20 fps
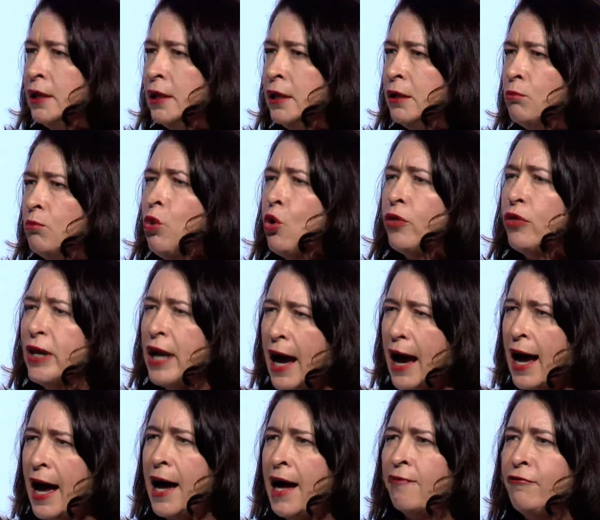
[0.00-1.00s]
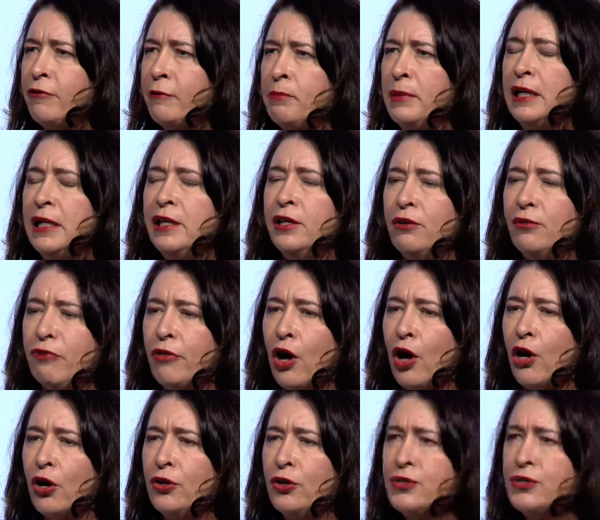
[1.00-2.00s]
more than half a million of
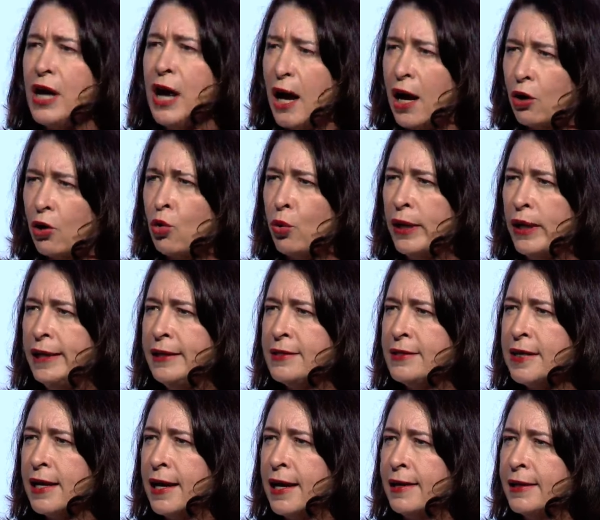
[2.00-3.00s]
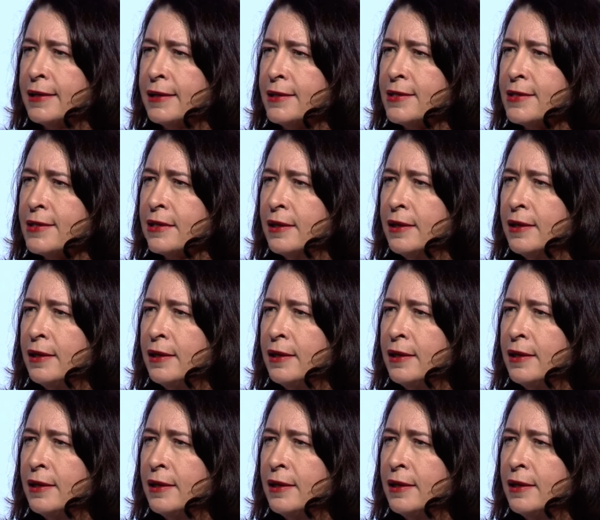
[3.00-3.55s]
those are Queenslanders.